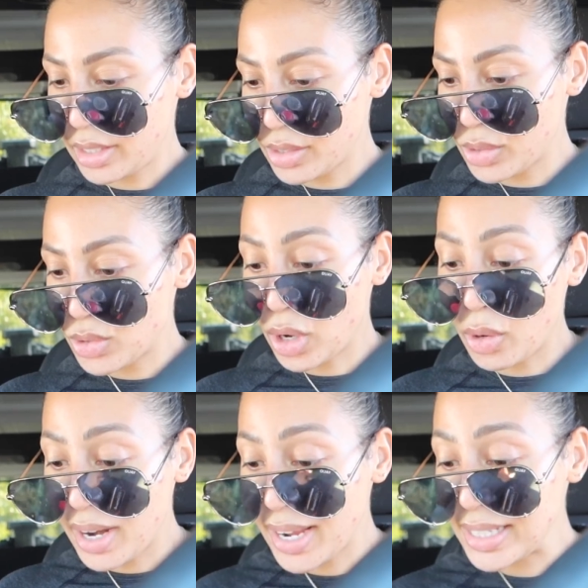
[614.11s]
It is
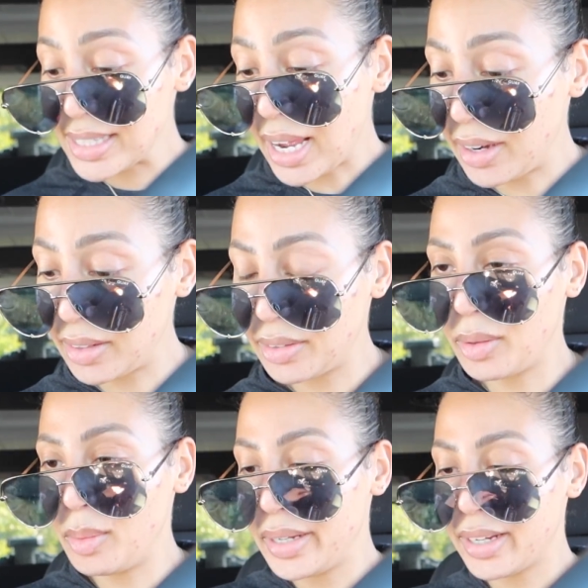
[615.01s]
so nice out.
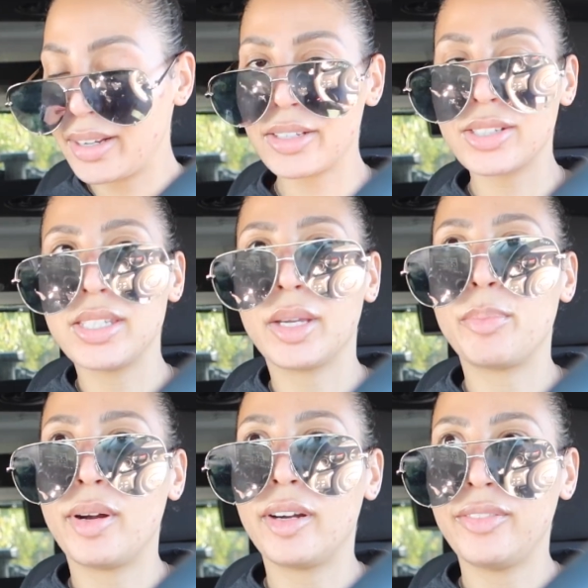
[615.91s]
Oh my gosh, it's like
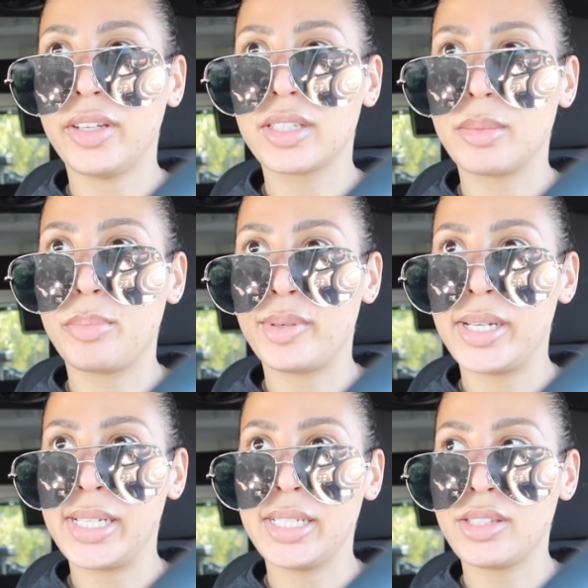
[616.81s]
perfect
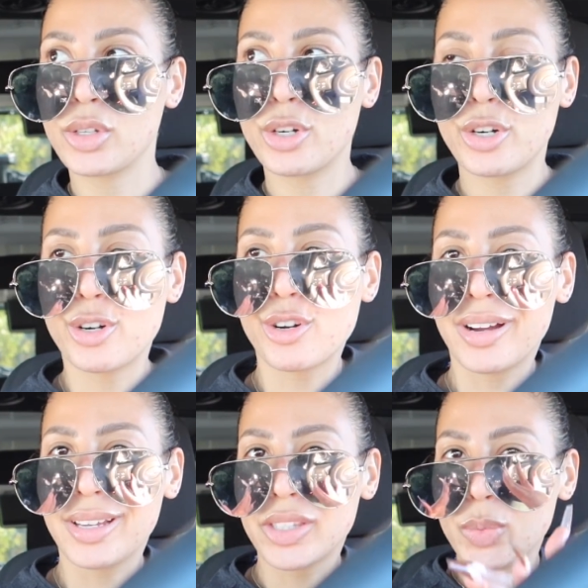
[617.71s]
breeze,
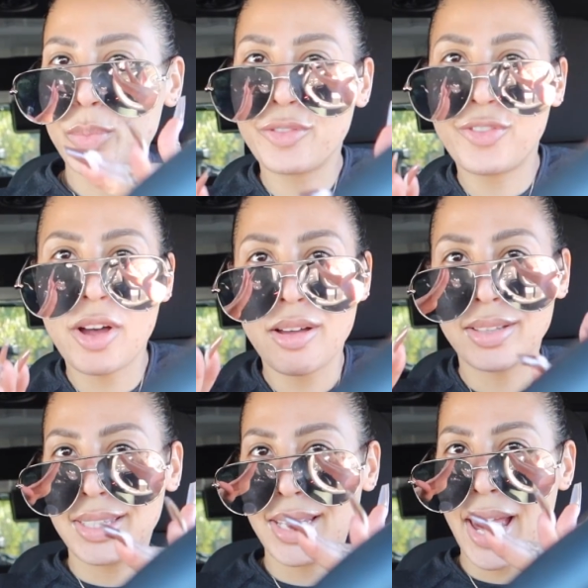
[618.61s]
crisp fall
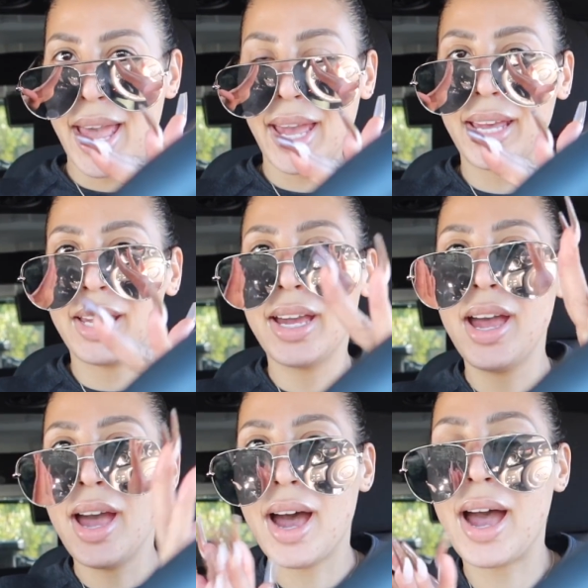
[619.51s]
day.
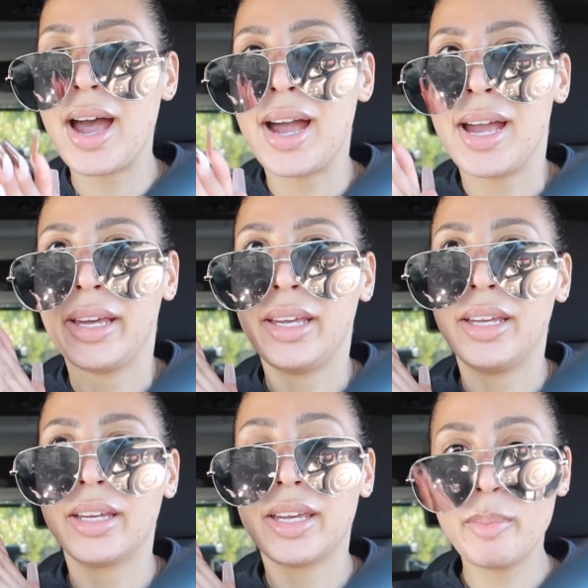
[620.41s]

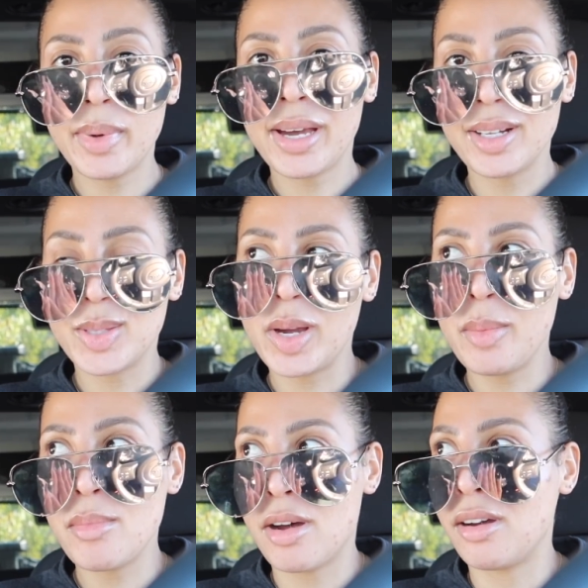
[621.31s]
I came back to
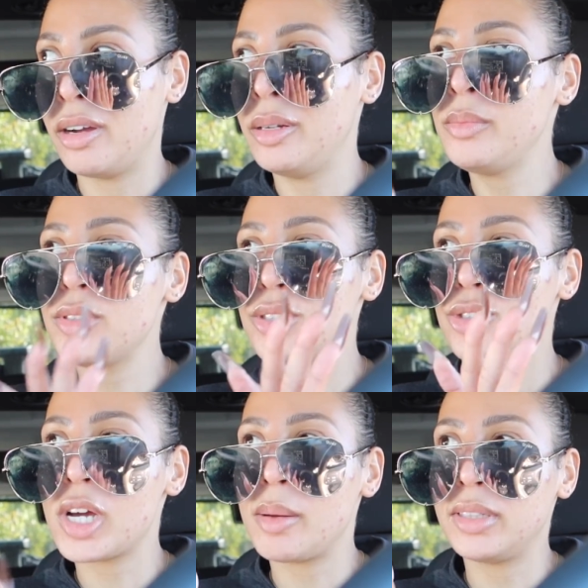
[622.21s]
my mom's,
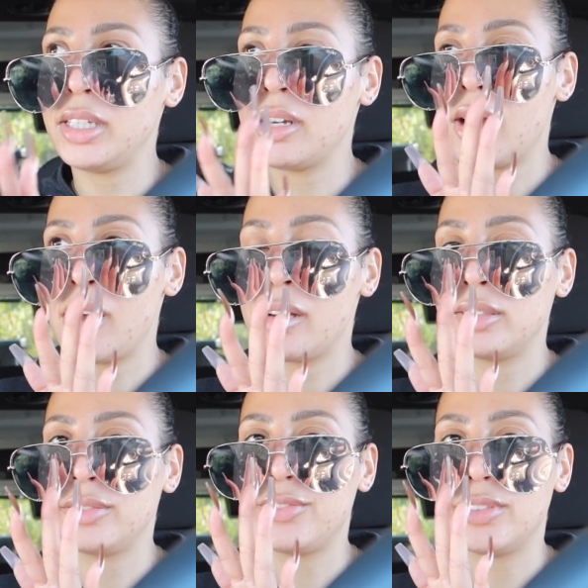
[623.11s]
dropped Lee
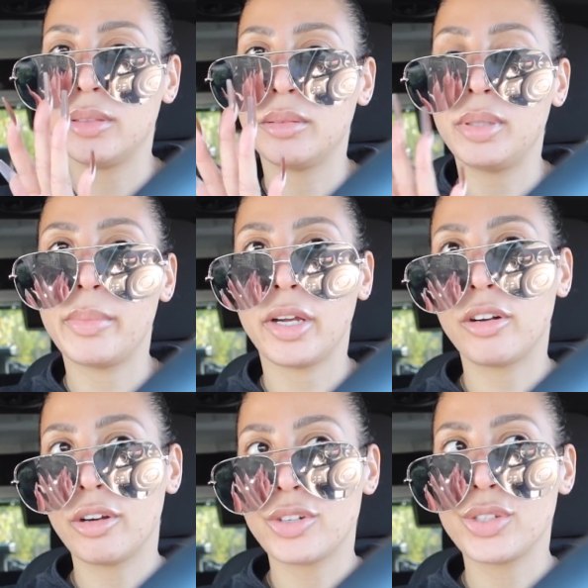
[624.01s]
off, put my
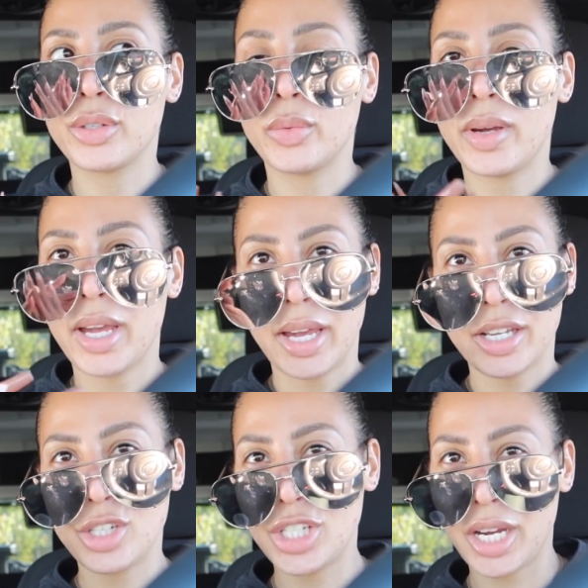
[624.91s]
groceries away
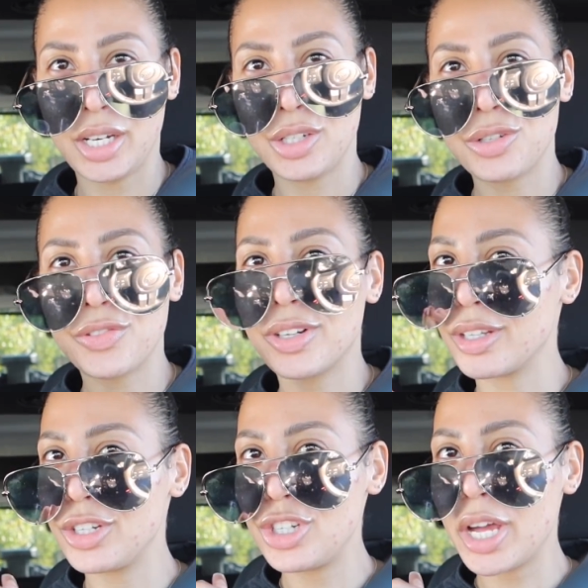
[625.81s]
and changed for
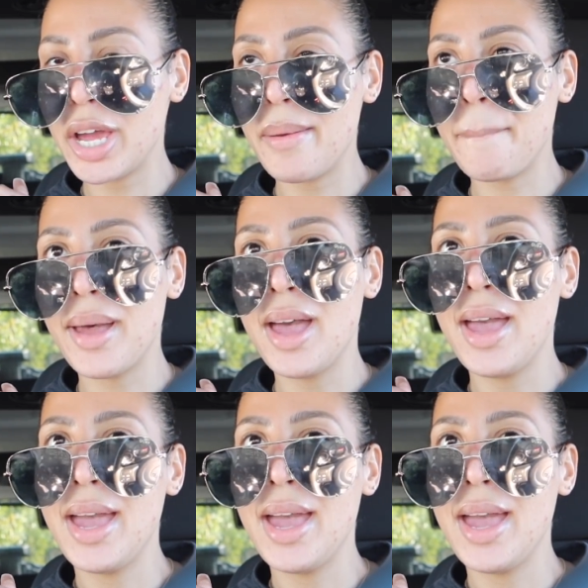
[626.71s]
the gym,